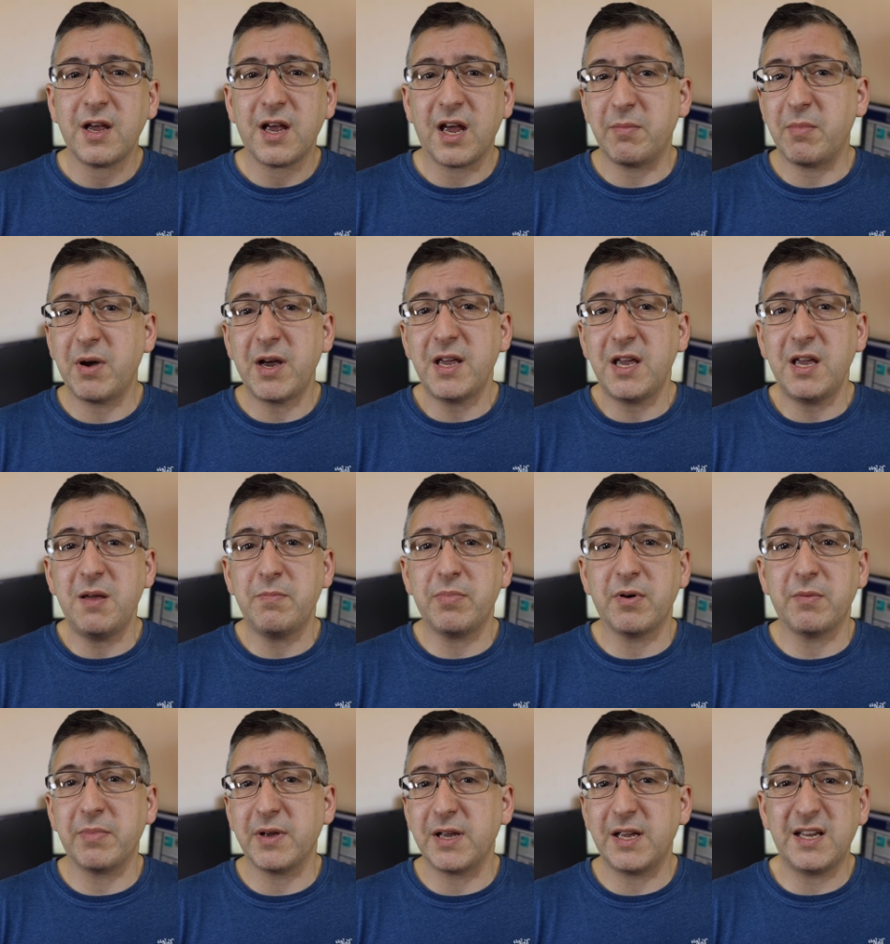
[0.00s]
And my heat
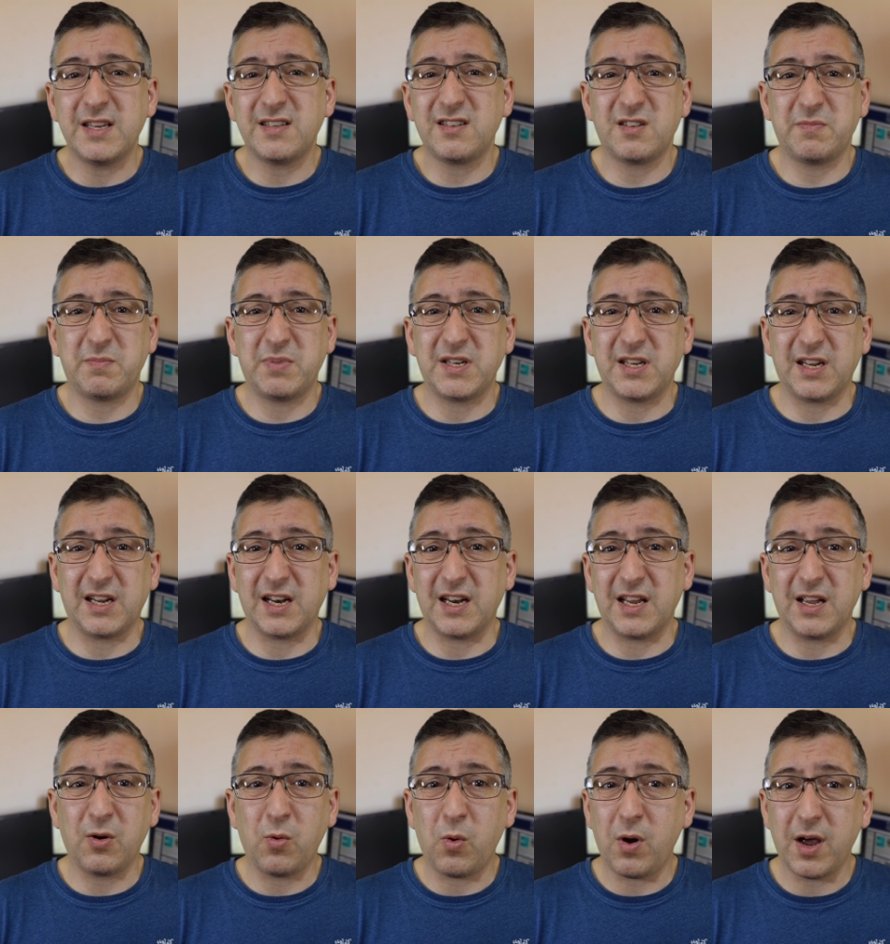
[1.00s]
pump isn't a
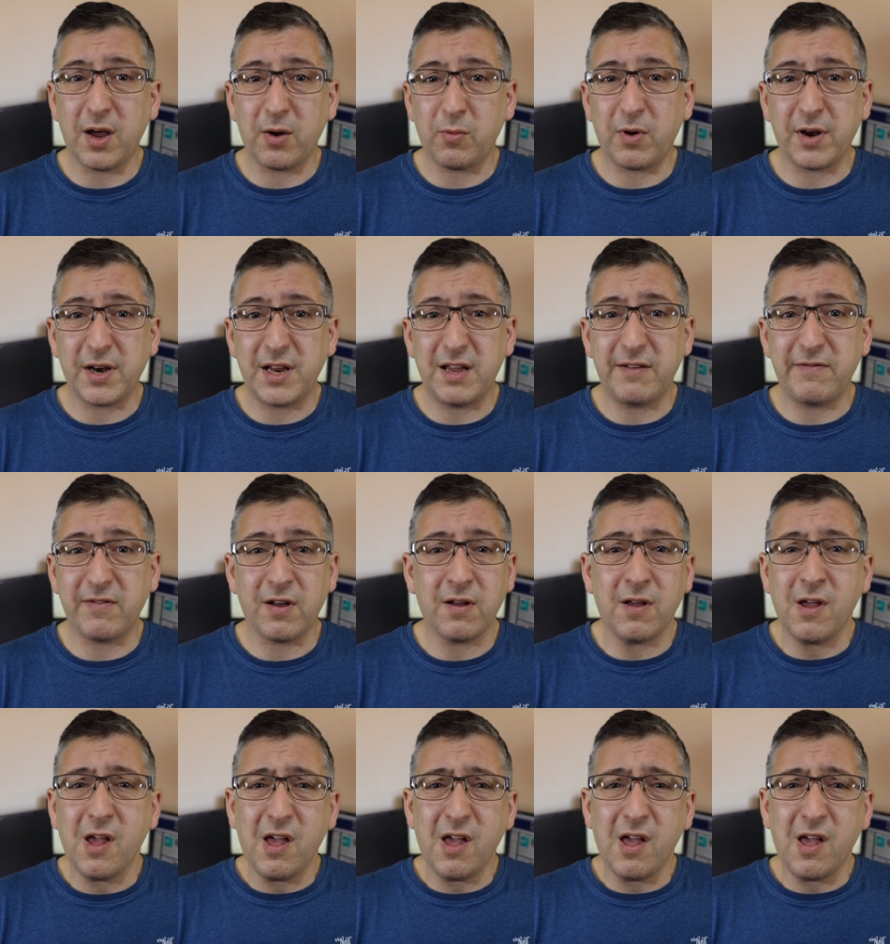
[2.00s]
particularly quiet one either.